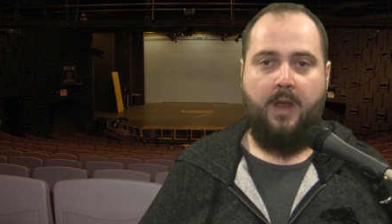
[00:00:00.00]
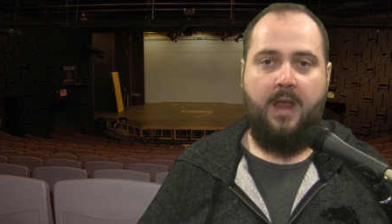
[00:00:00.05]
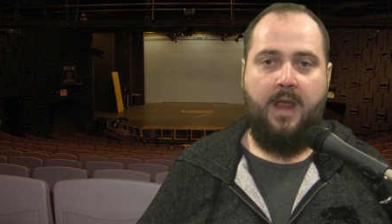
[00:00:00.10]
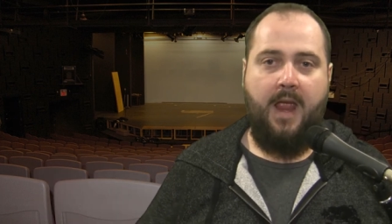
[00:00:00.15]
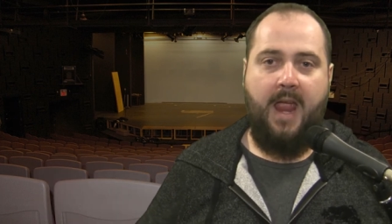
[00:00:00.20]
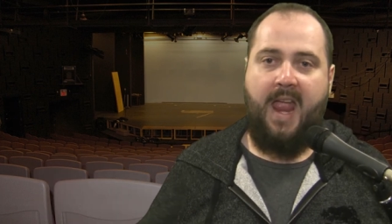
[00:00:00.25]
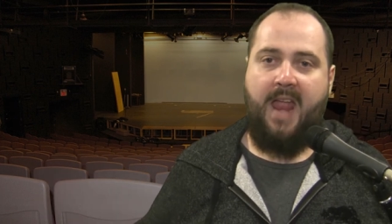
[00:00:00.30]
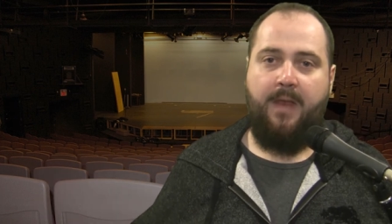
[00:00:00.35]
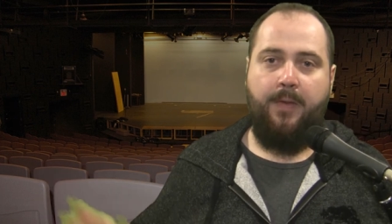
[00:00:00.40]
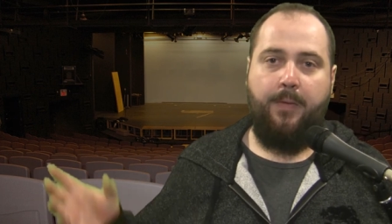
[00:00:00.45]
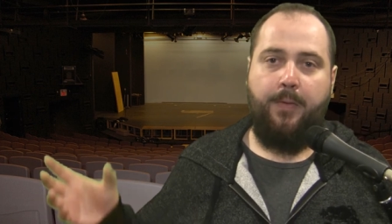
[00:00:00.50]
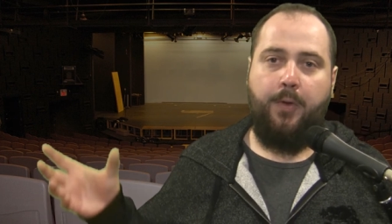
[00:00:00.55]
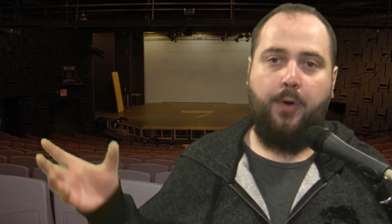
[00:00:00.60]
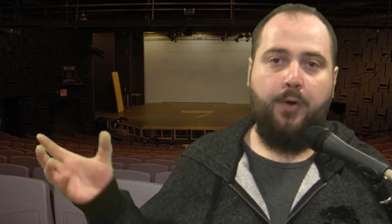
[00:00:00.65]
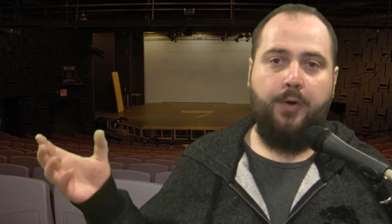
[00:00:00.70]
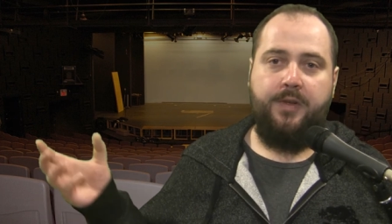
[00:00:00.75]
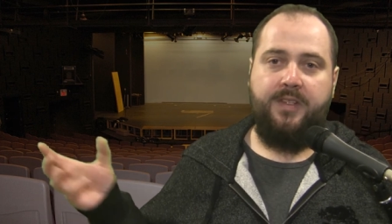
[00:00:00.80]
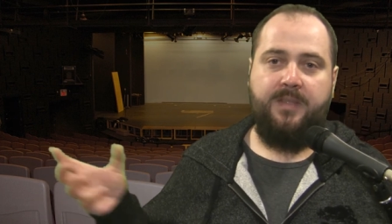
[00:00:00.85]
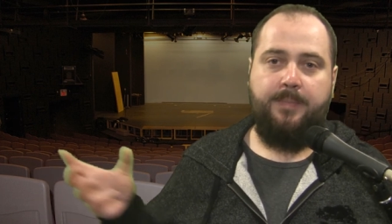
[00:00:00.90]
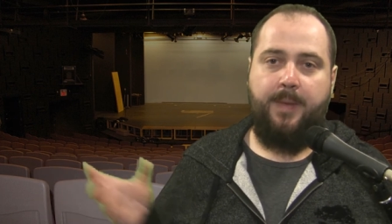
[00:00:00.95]
And
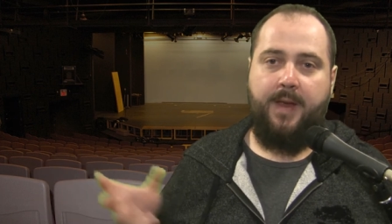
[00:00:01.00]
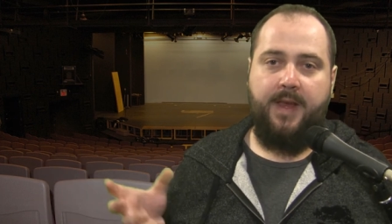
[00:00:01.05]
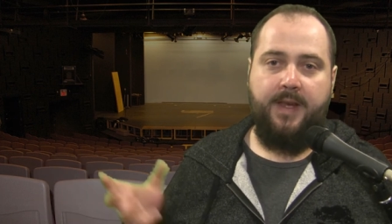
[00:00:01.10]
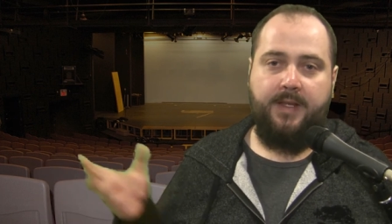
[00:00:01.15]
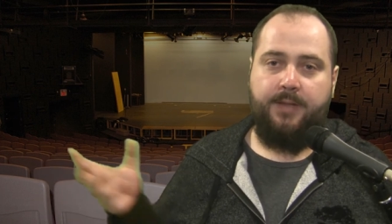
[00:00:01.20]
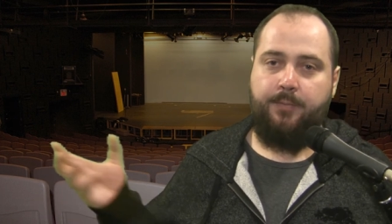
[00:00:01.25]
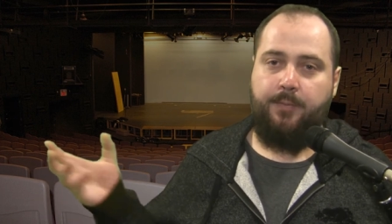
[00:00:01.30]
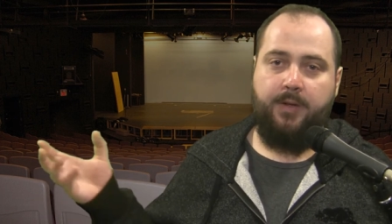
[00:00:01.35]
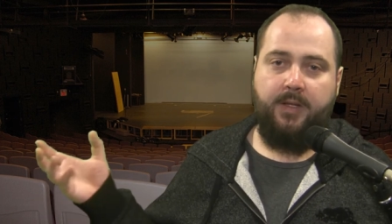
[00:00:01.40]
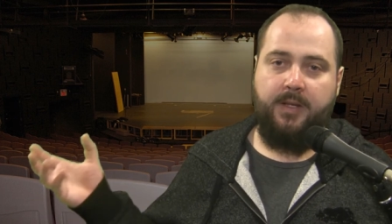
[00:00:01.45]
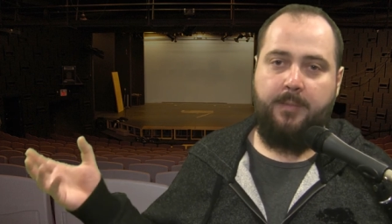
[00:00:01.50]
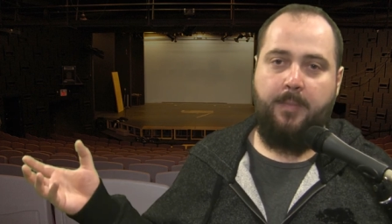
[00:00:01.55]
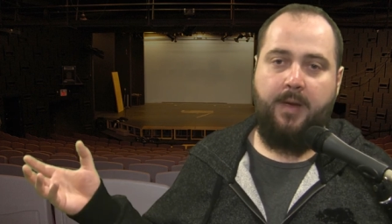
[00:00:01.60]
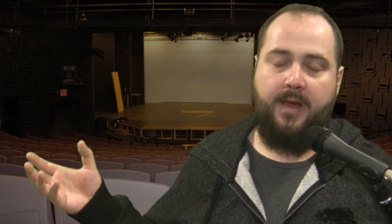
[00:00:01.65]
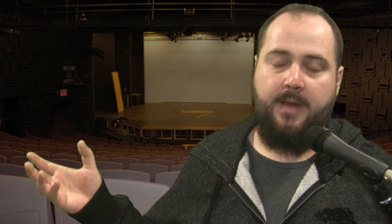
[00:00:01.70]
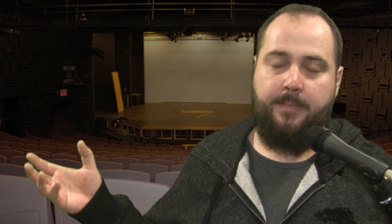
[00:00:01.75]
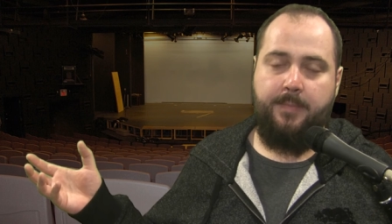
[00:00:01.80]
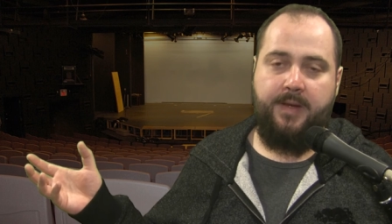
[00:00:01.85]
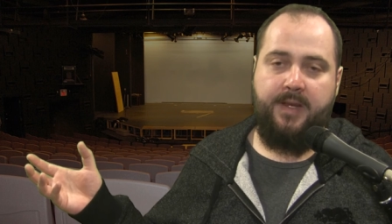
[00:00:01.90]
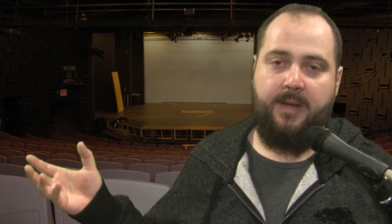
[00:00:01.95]
third space really
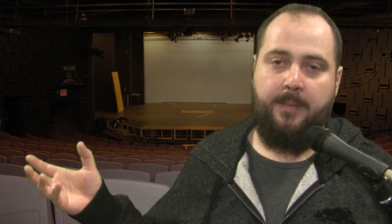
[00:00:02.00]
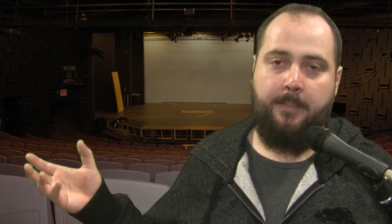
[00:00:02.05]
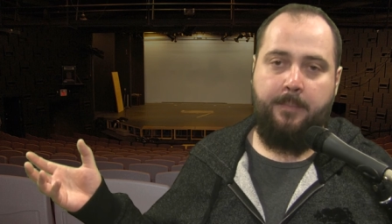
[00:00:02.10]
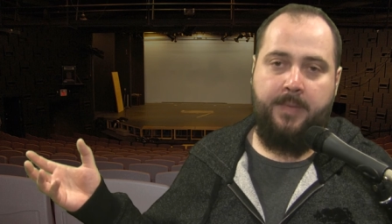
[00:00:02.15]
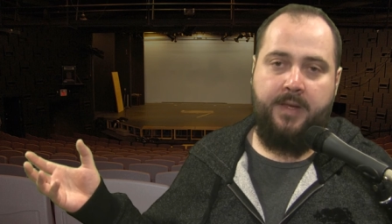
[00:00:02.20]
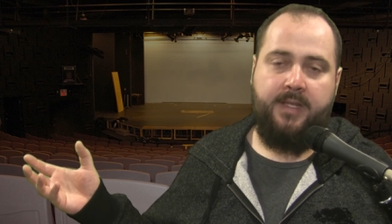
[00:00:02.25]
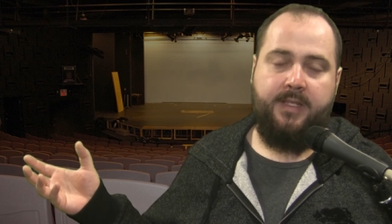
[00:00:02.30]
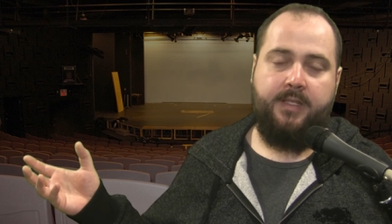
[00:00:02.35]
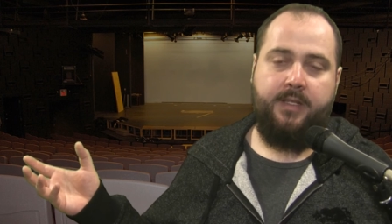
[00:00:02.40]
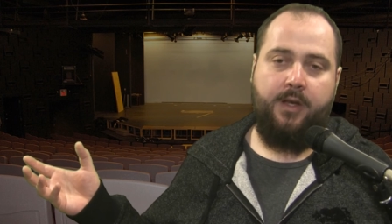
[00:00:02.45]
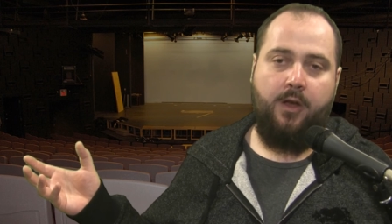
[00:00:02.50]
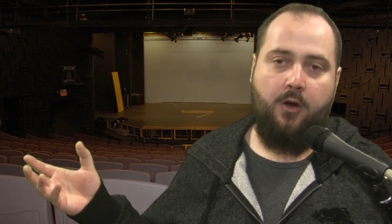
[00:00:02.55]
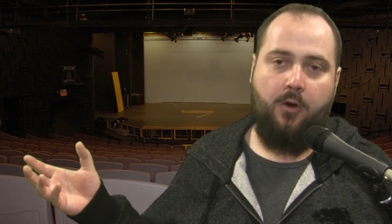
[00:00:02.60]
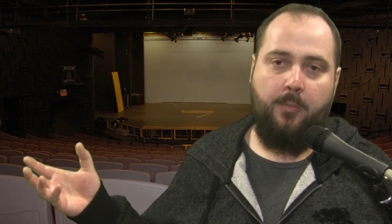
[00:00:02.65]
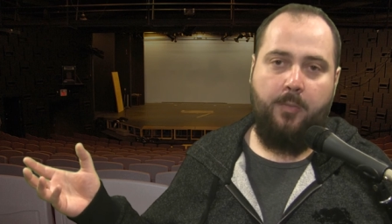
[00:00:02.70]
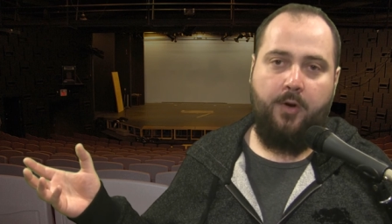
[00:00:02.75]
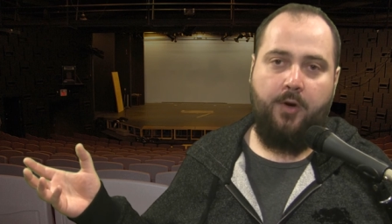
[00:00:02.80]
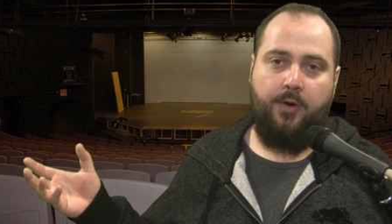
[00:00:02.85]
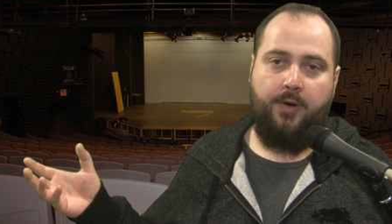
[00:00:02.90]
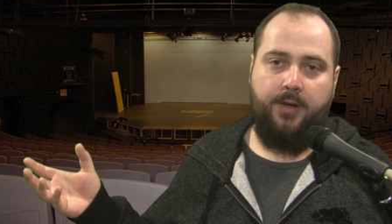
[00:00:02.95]
might be a
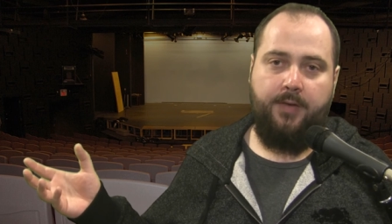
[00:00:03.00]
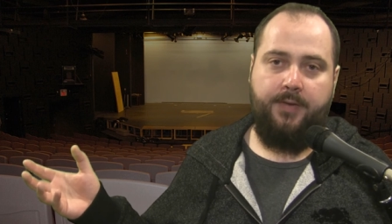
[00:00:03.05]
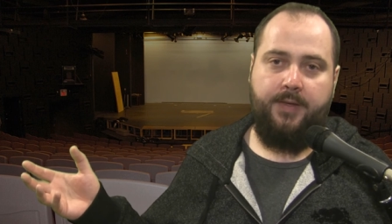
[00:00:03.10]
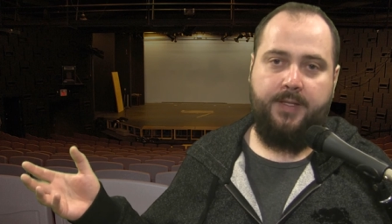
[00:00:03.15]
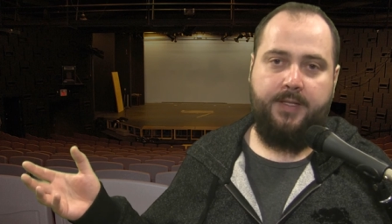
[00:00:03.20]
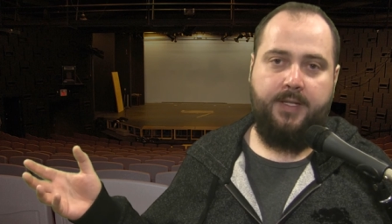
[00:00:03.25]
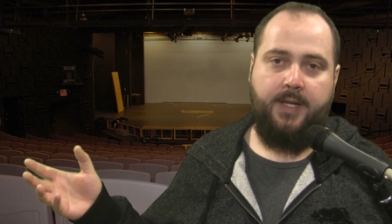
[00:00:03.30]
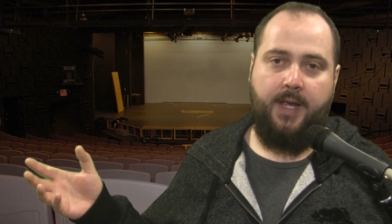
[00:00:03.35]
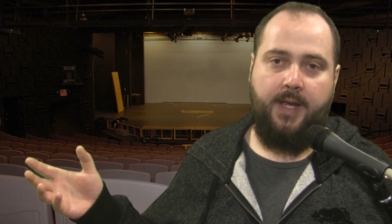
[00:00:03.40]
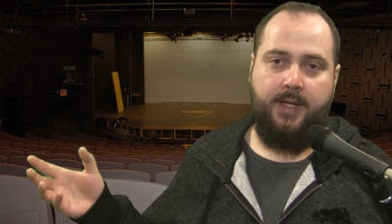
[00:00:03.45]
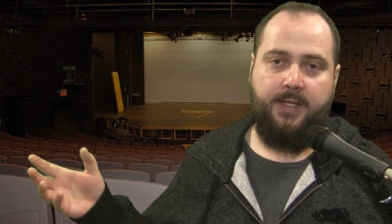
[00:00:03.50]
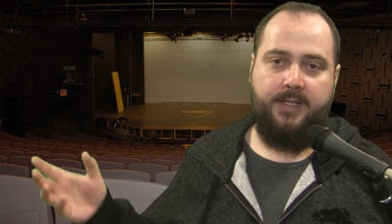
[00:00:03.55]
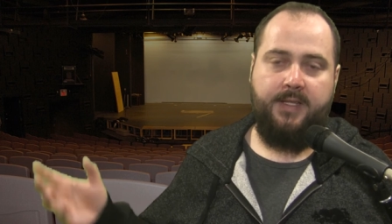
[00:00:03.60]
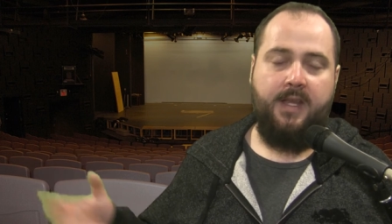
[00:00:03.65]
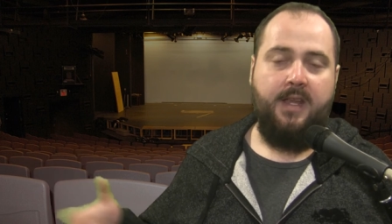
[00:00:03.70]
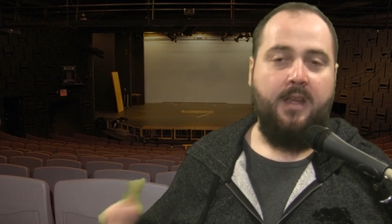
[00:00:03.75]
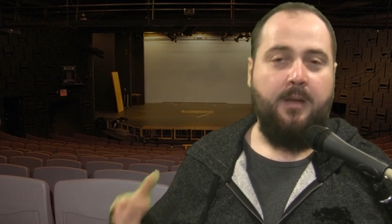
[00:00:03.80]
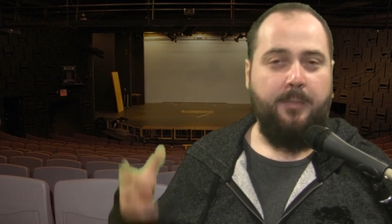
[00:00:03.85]
misnomer in this case,